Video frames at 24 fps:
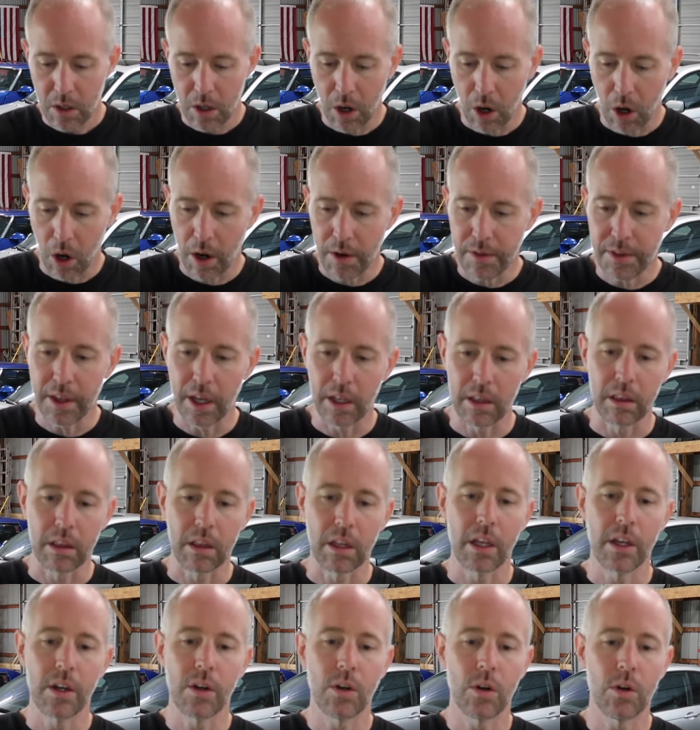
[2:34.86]
are the
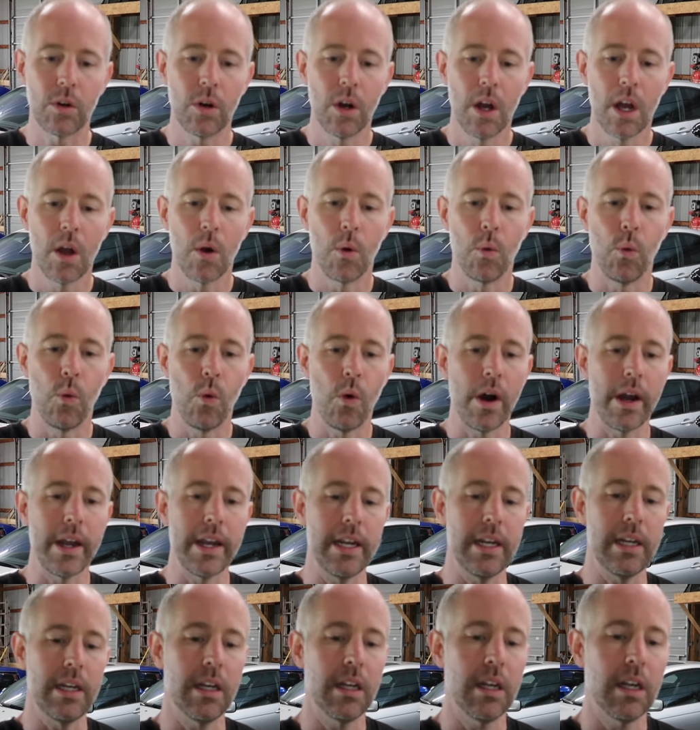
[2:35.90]
little
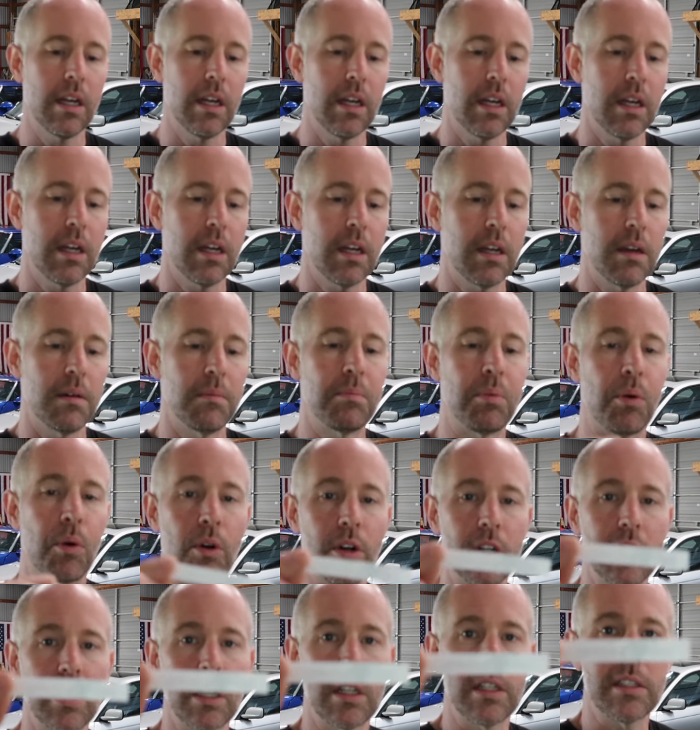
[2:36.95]
white
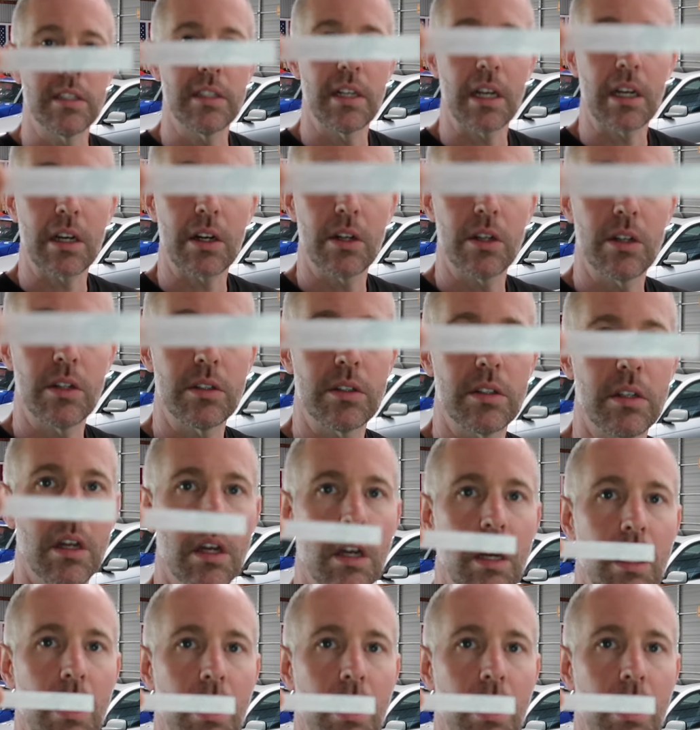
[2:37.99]
Porsche stickers